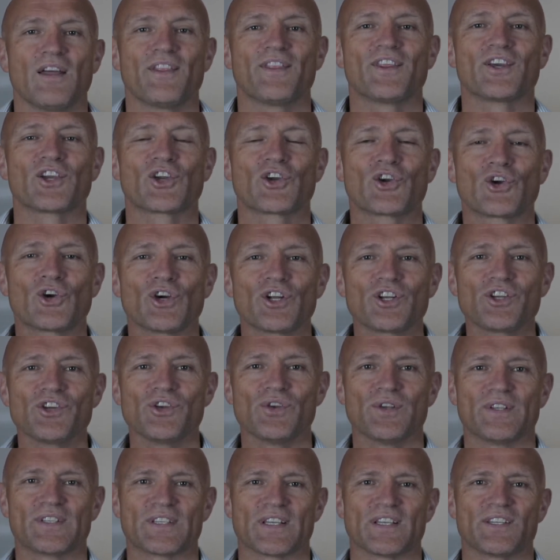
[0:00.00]
The good
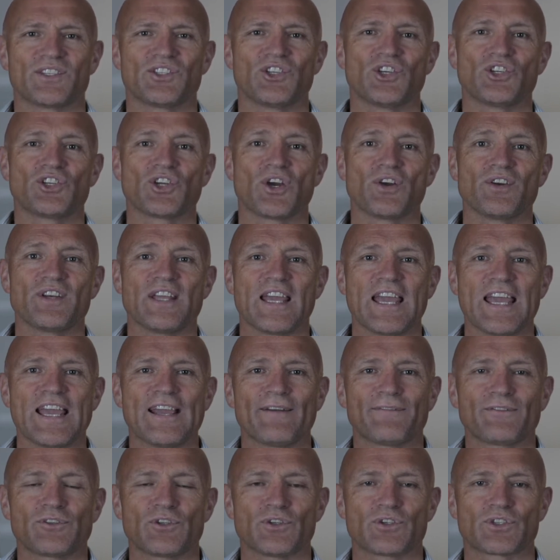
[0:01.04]
news is you don't
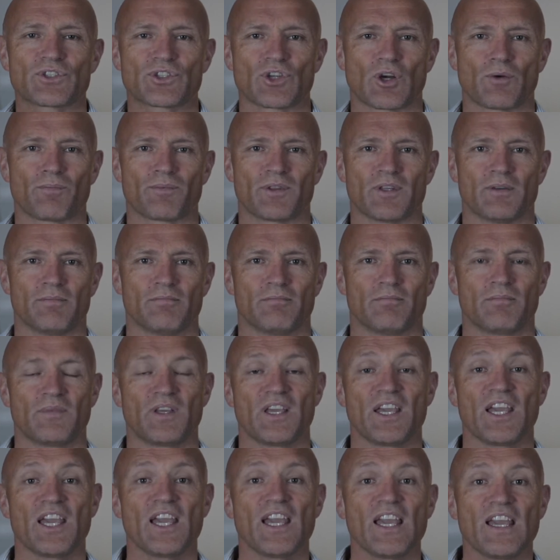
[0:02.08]
have to stop them,
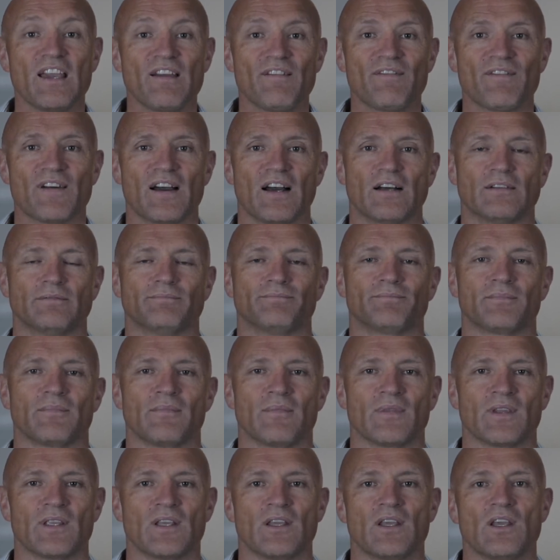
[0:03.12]
ever.
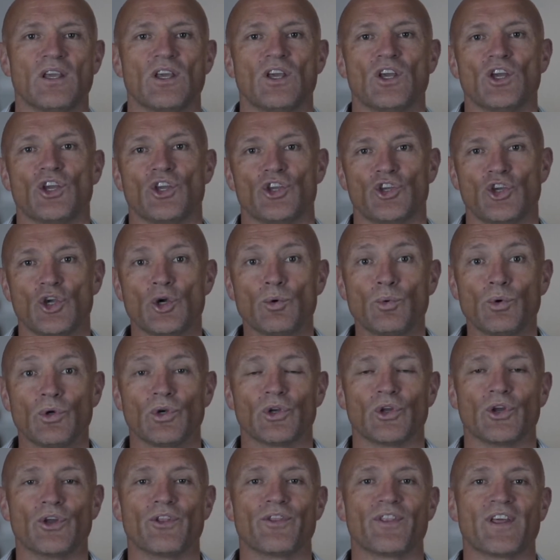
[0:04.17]
You will
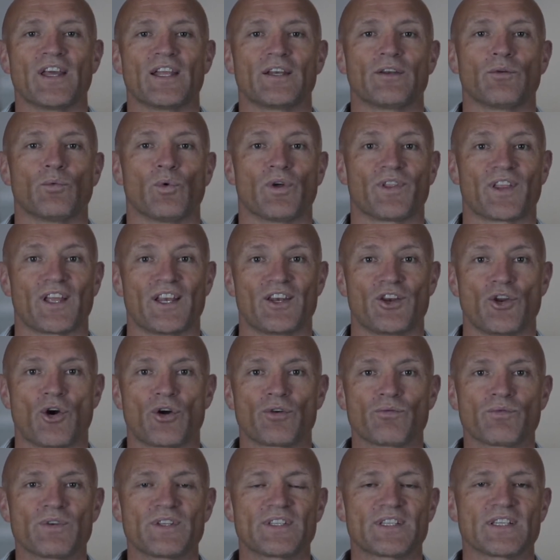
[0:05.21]
learn that with a
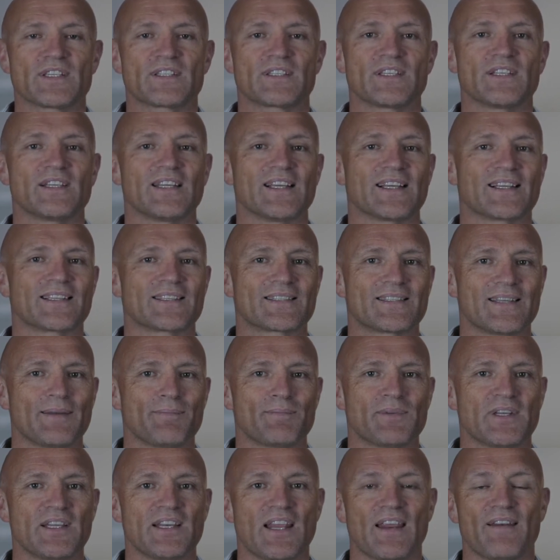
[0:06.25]
non-resistant,
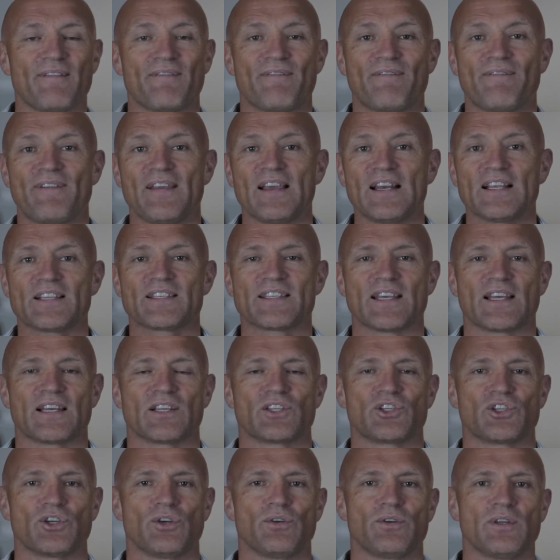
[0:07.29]
accepting, and fearless
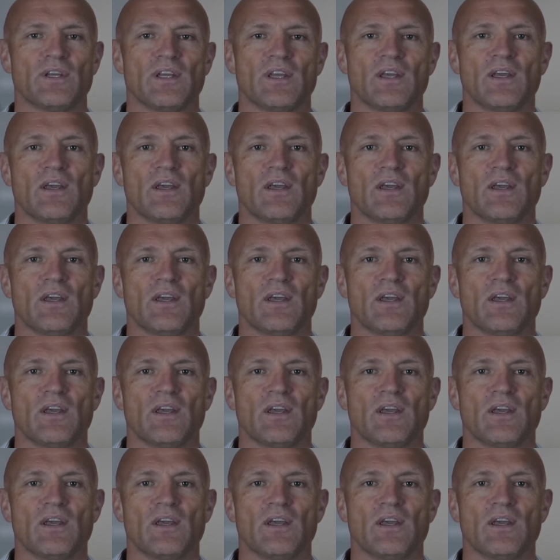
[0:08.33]
attitude,